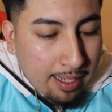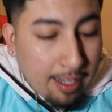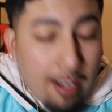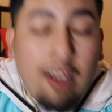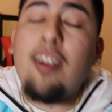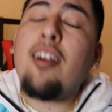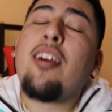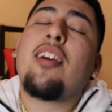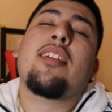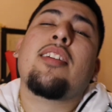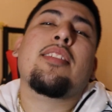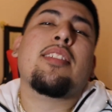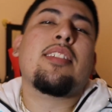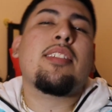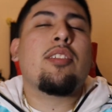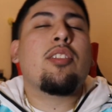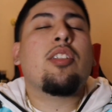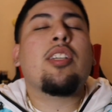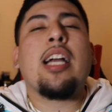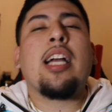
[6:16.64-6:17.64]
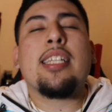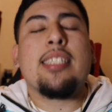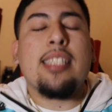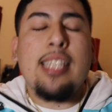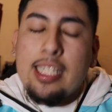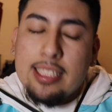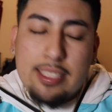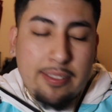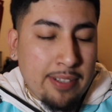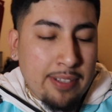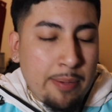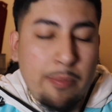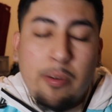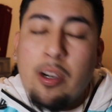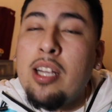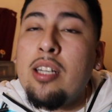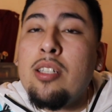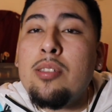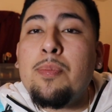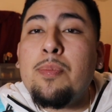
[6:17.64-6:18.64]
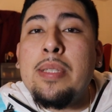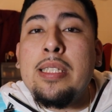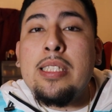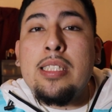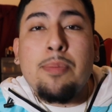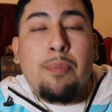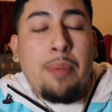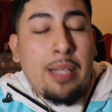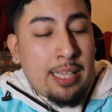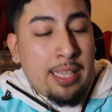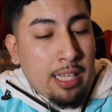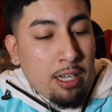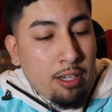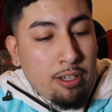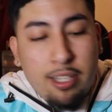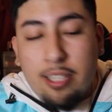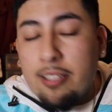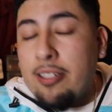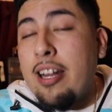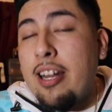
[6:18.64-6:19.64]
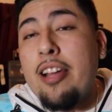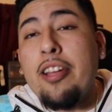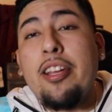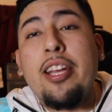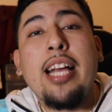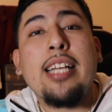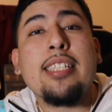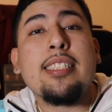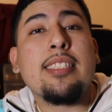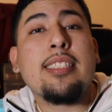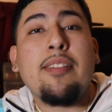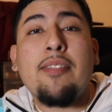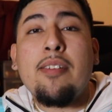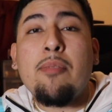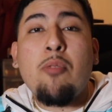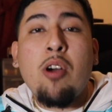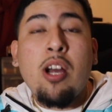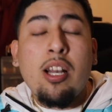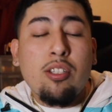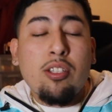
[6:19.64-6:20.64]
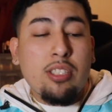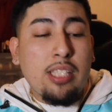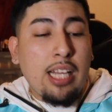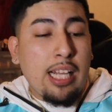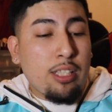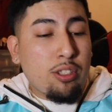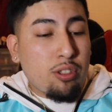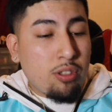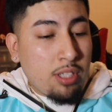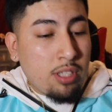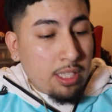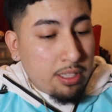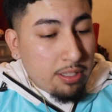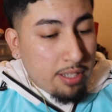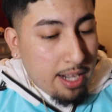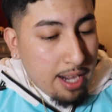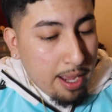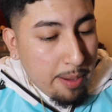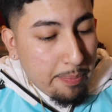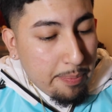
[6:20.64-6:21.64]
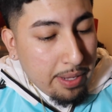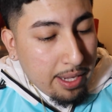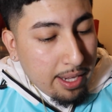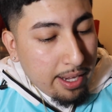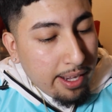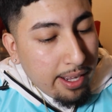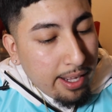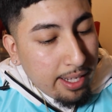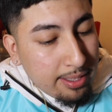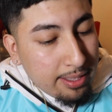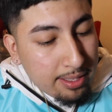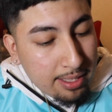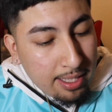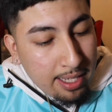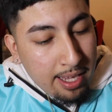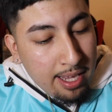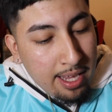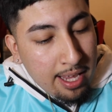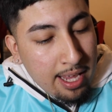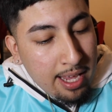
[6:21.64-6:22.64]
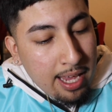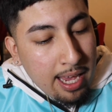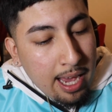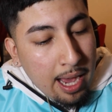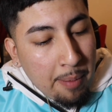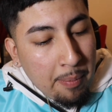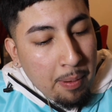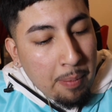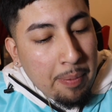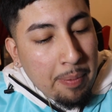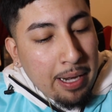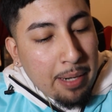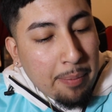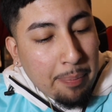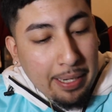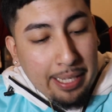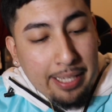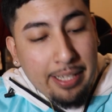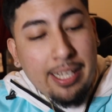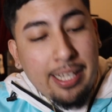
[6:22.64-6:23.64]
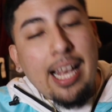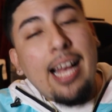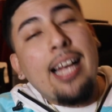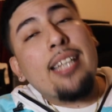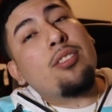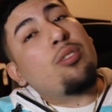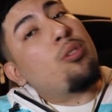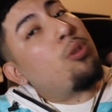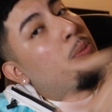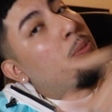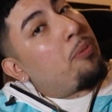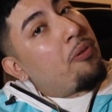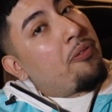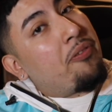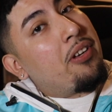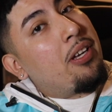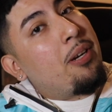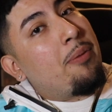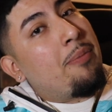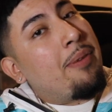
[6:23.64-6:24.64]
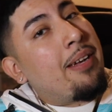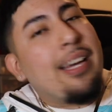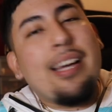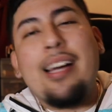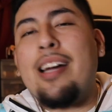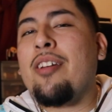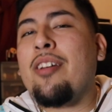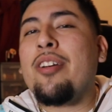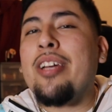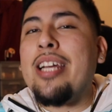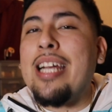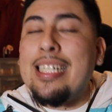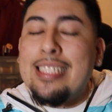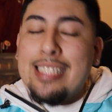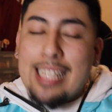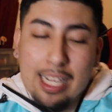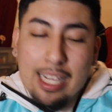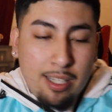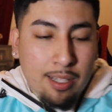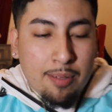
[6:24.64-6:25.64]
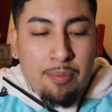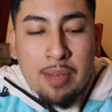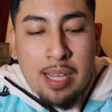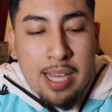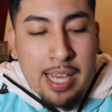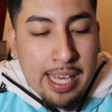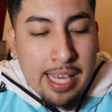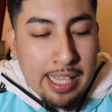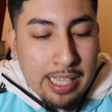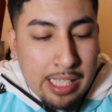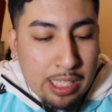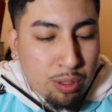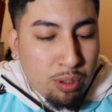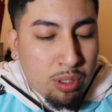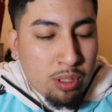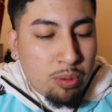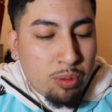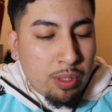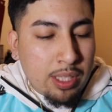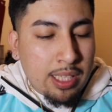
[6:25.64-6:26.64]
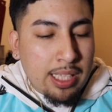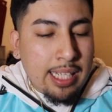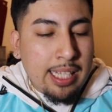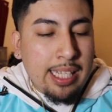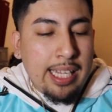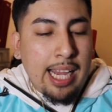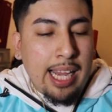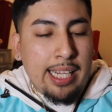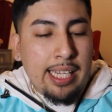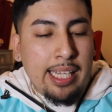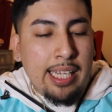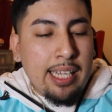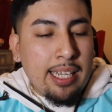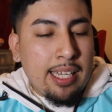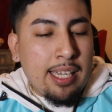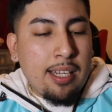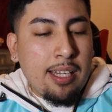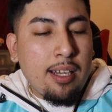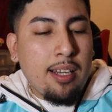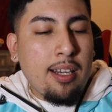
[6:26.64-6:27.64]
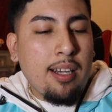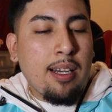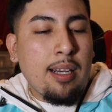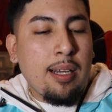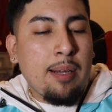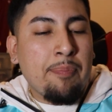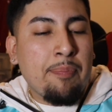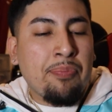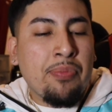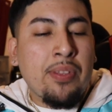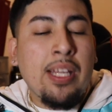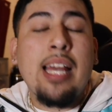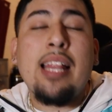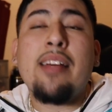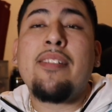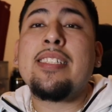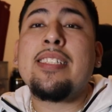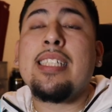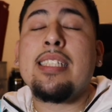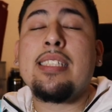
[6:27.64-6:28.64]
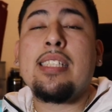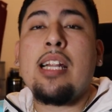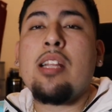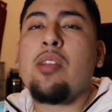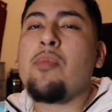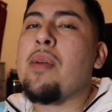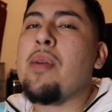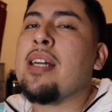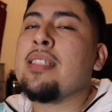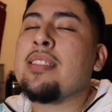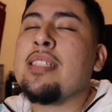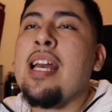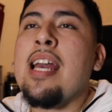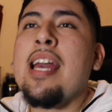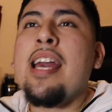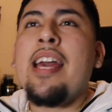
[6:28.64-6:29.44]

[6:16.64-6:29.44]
Oh, you guys, ya se van a mojar los pinches pantalones, right? You guys se van a mojar los calzones right now, because I'm about to play you guys Grupo Firme. I know you guys like them. This one's with el Yaki. Cada vez te extraño más.